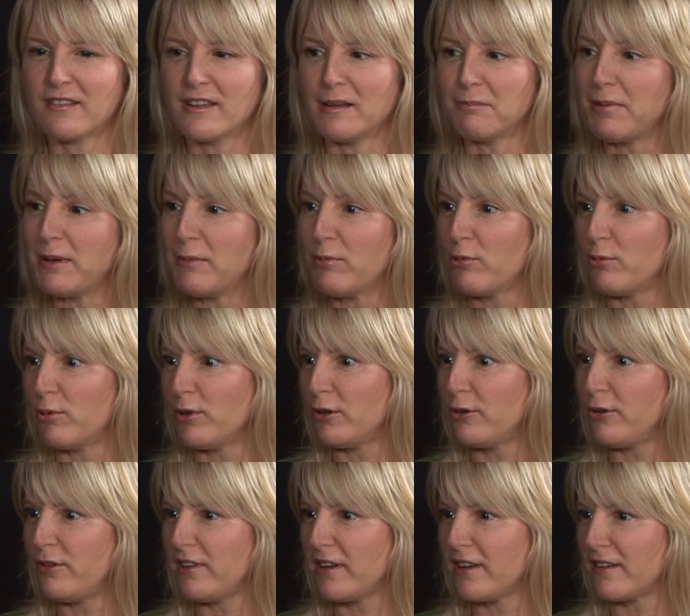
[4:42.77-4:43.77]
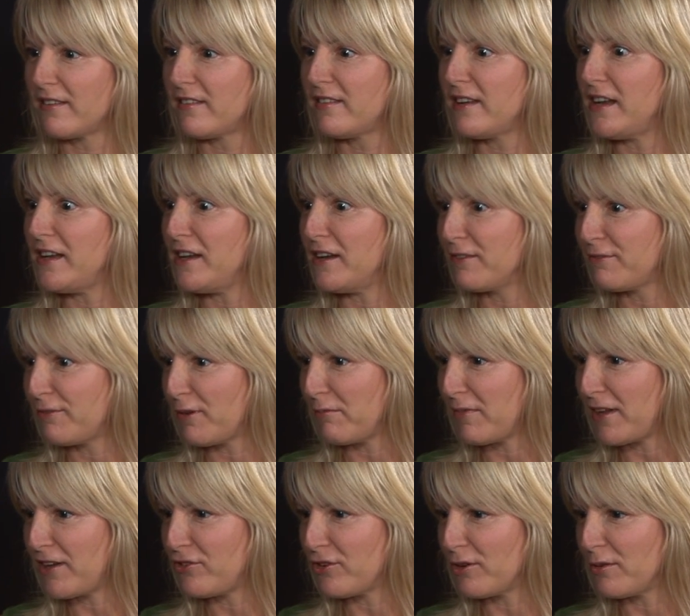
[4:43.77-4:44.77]
Some people were losing a senior
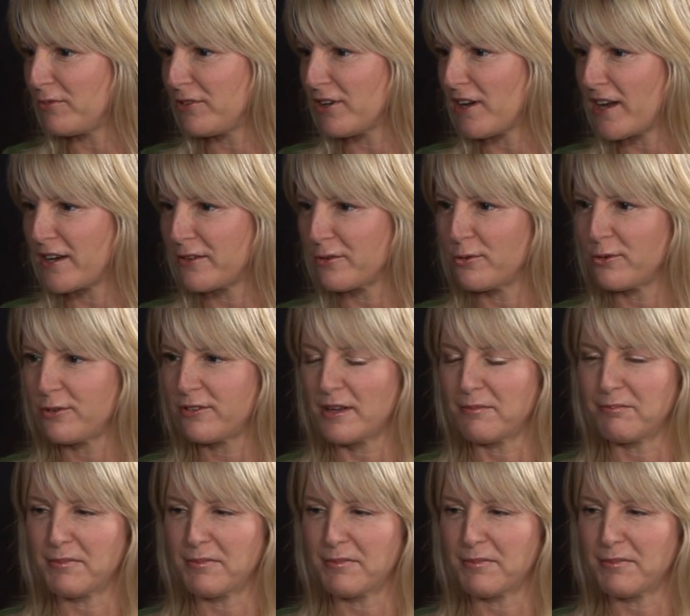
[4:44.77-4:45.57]
from their job title,